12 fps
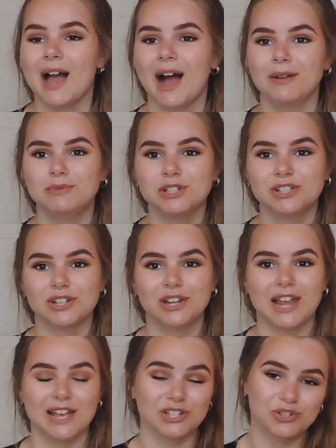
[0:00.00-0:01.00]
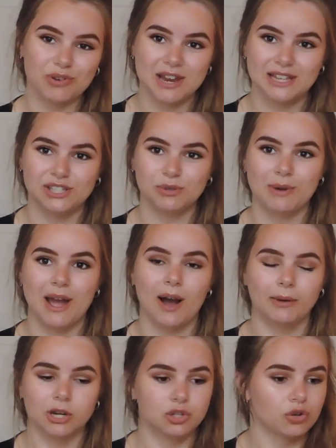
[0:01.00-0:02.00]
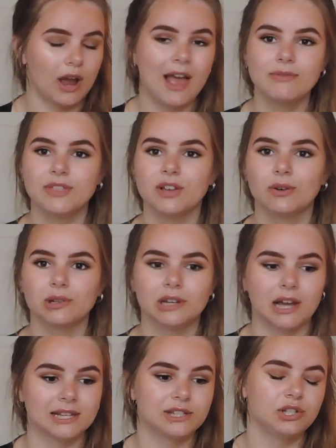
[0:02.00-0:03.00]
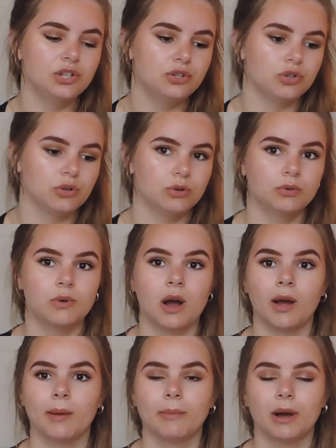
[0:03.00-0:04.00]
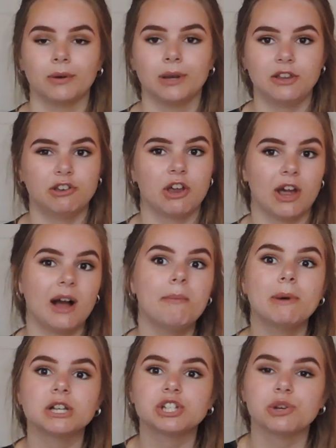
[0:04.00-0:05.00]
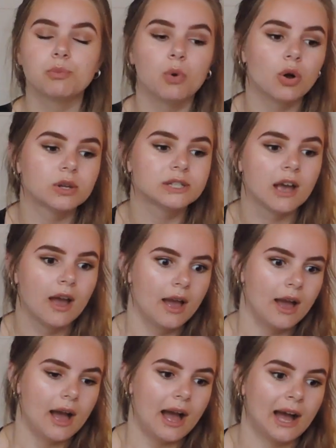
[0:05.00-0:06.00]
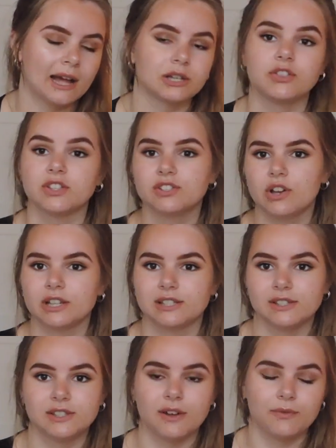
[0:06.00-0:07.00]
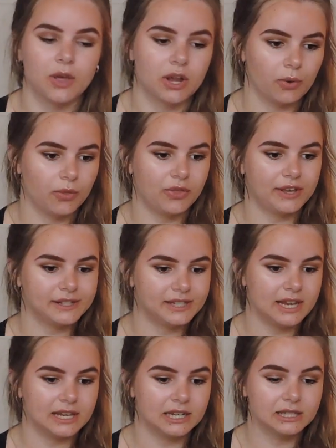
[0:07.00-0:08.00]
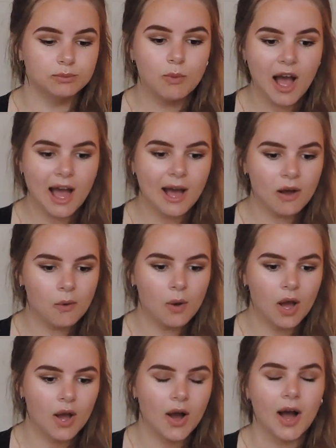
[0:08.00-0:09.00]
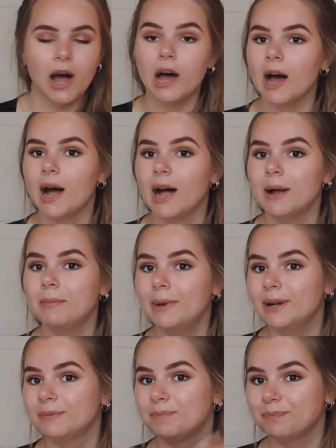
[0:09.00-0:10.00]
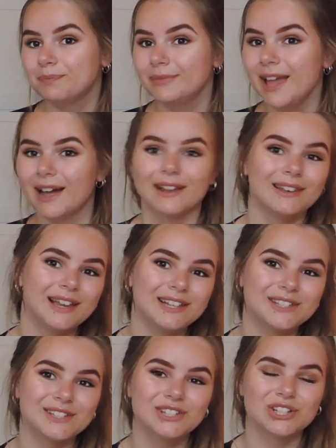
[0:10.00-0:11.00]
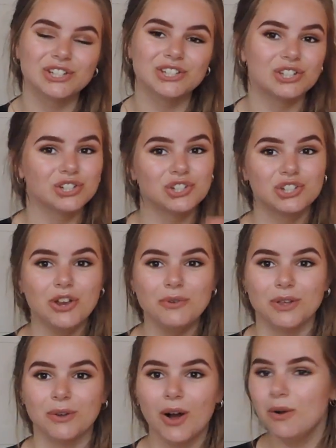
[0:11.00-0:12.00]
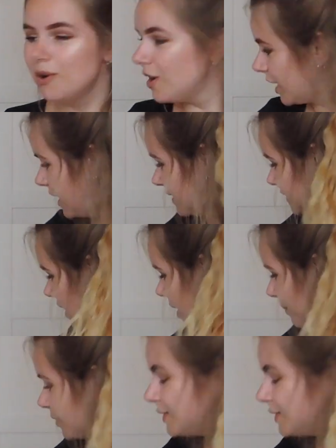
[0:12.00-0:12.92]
yeah, I'm just going to get straight into it. I'm going to try everything on as usual. I'll let you know how much it was and the size and stuff that I got things in as well. Yeah, let's just show you. Oh look, he's come